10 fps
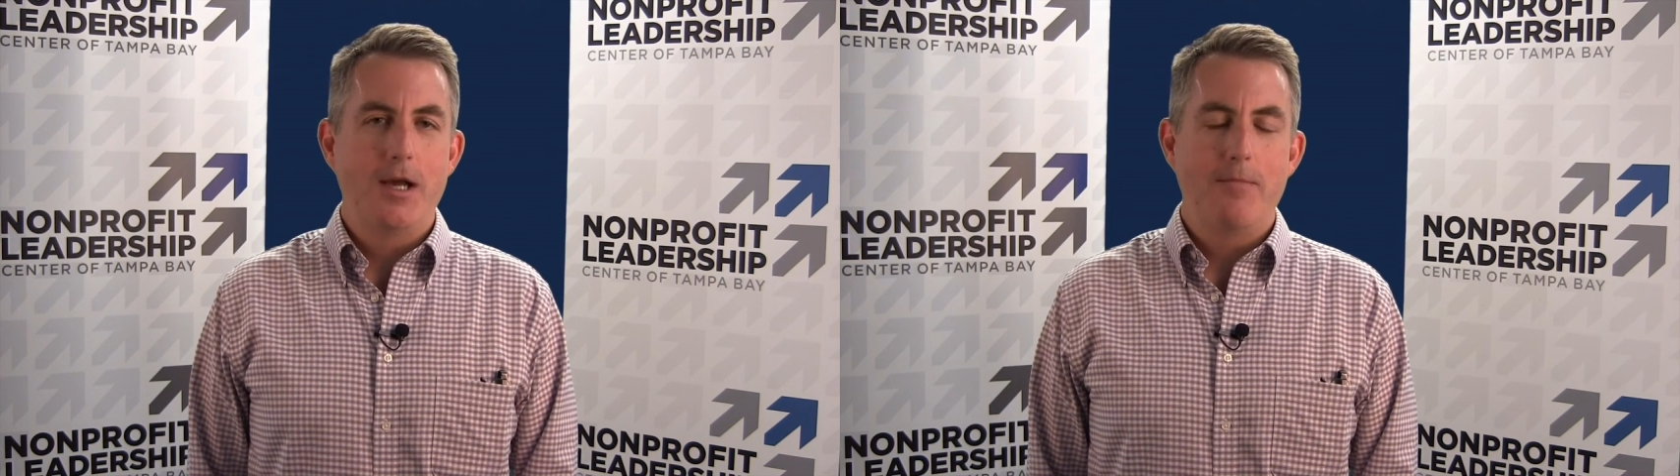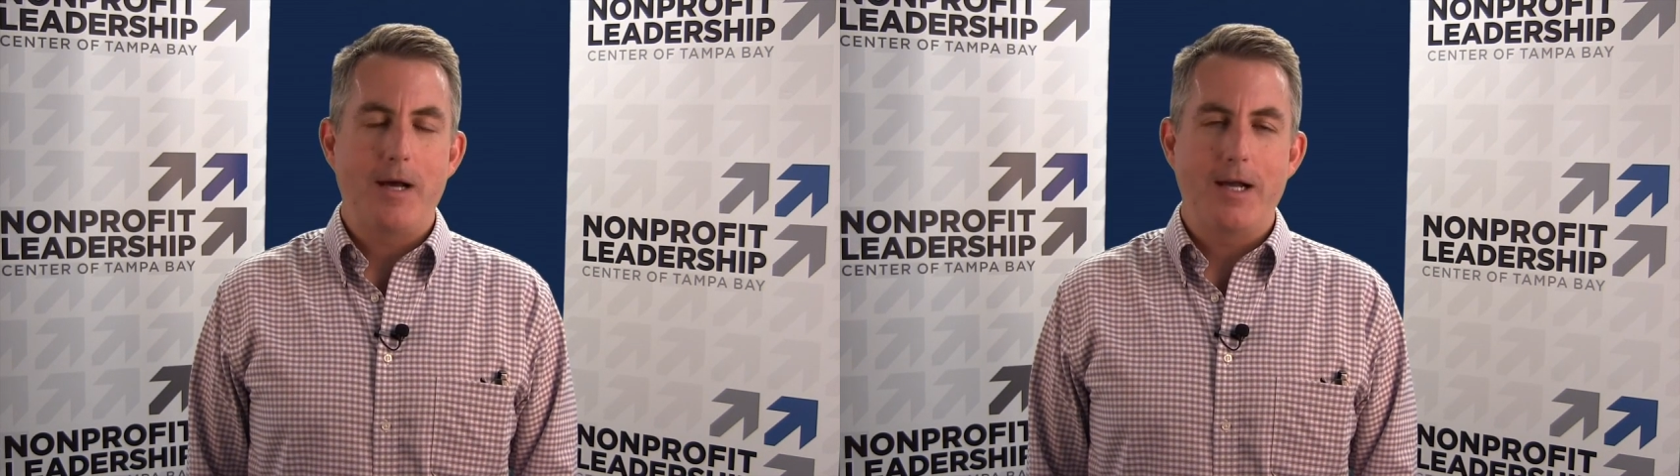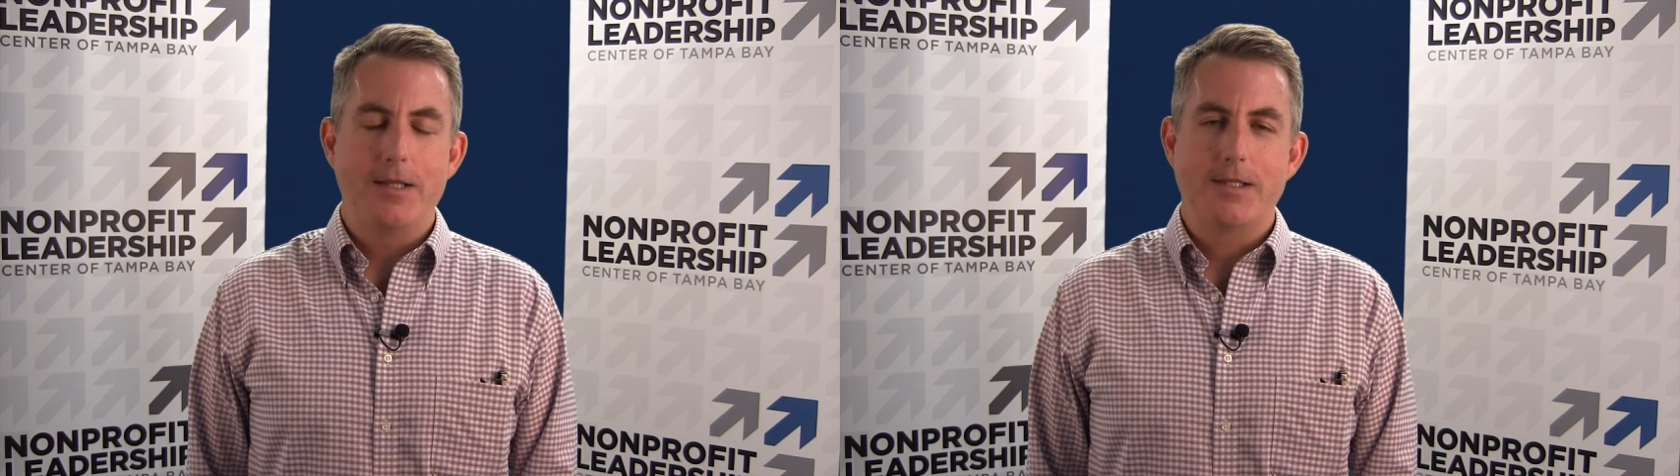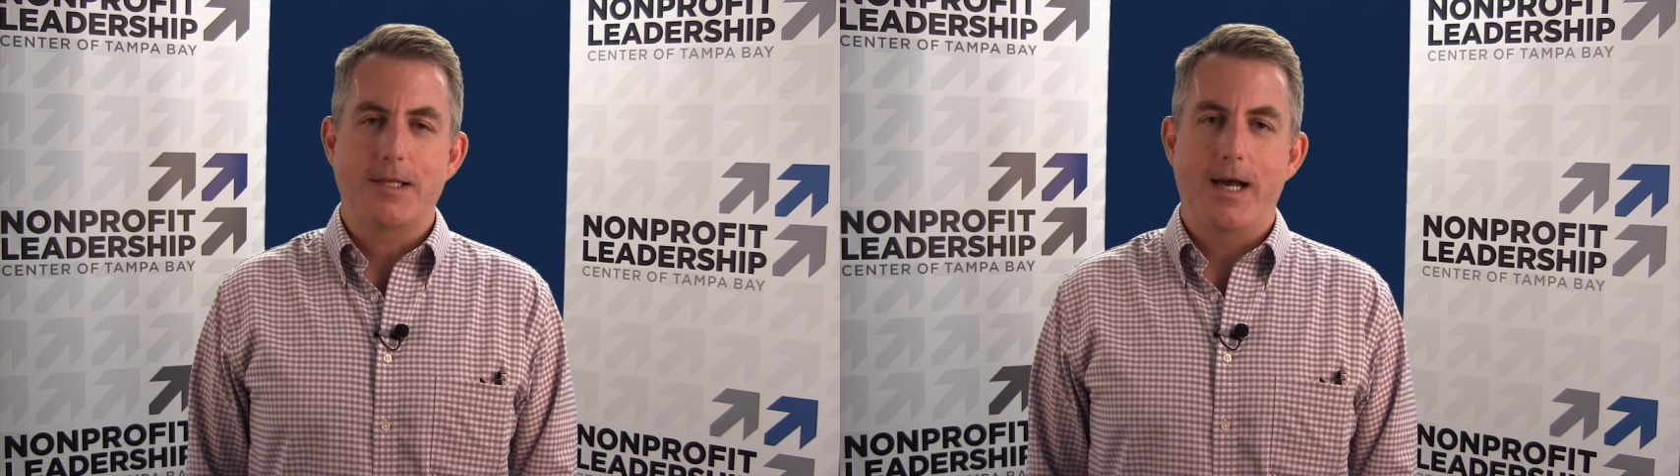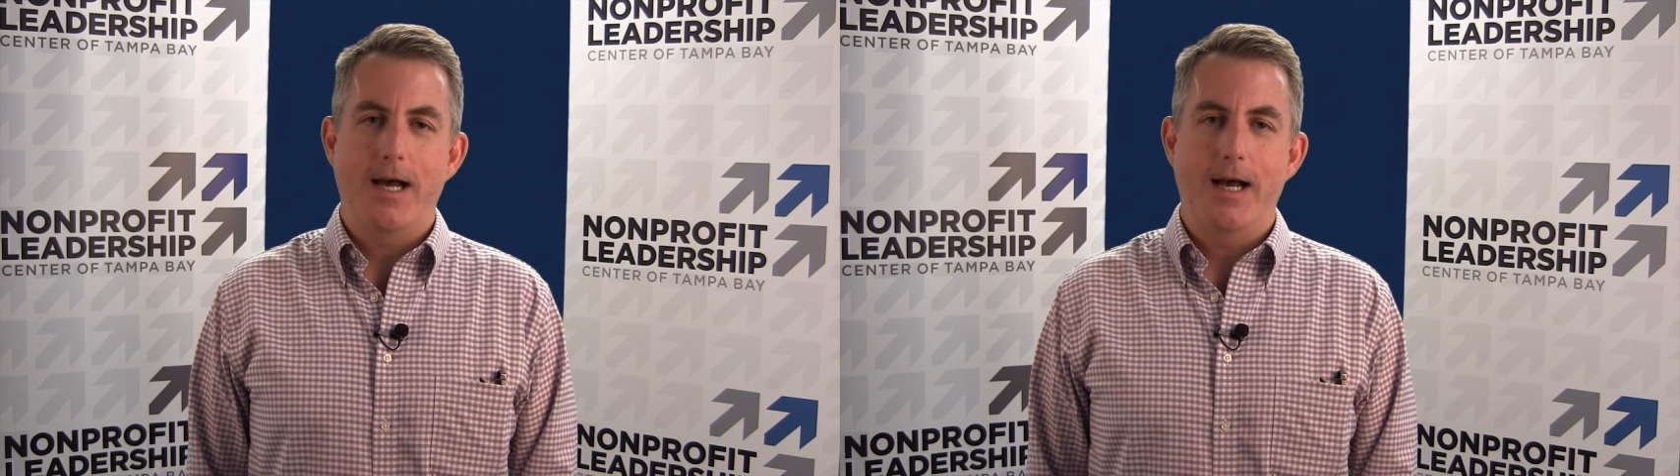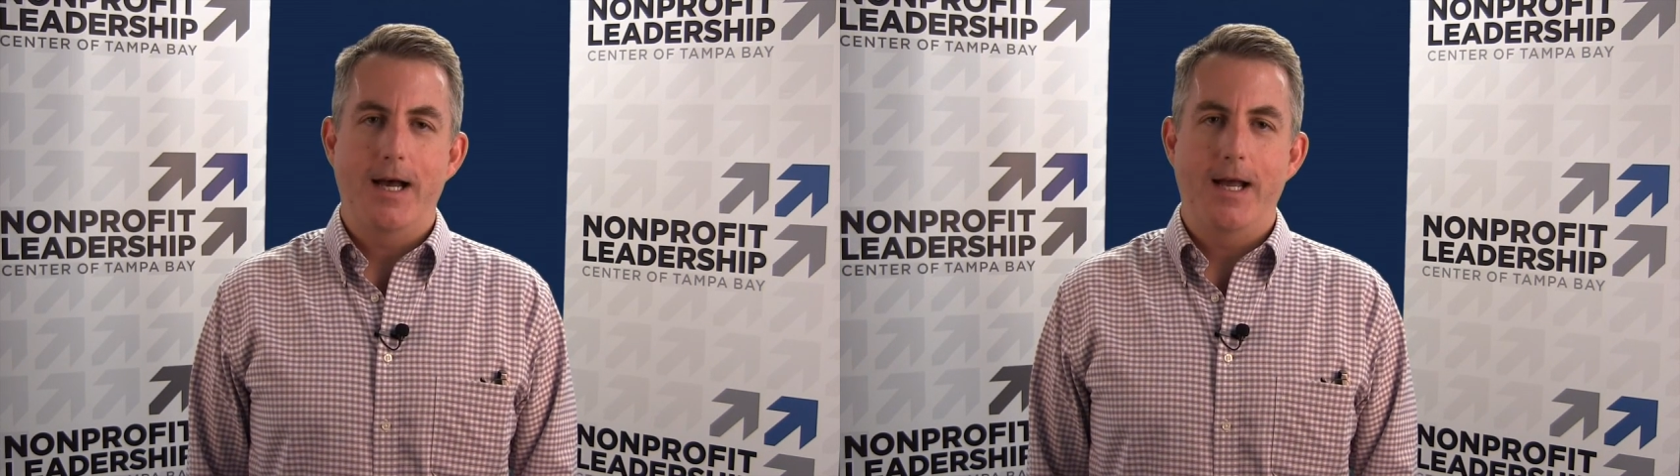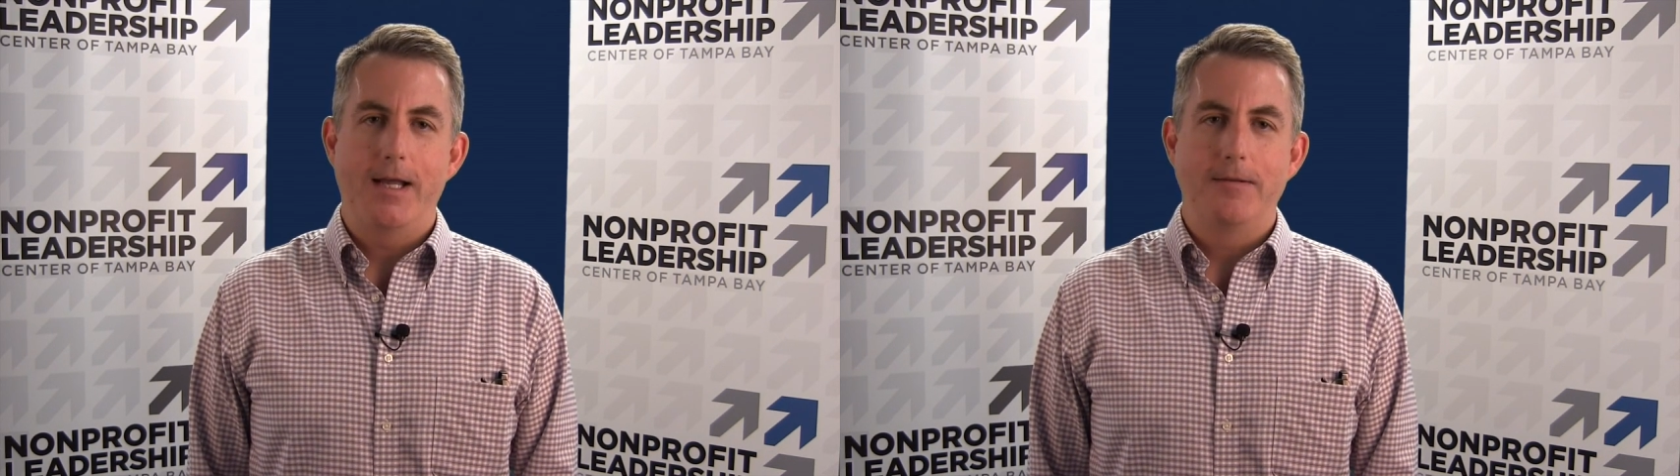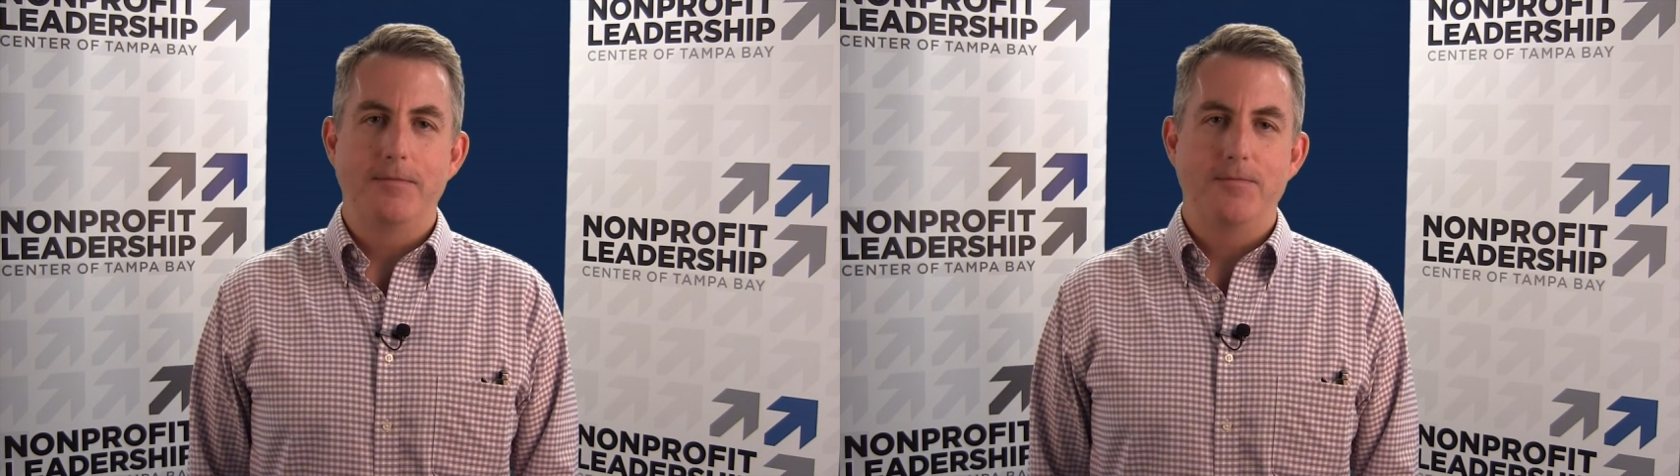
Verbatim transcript: pie in the sky,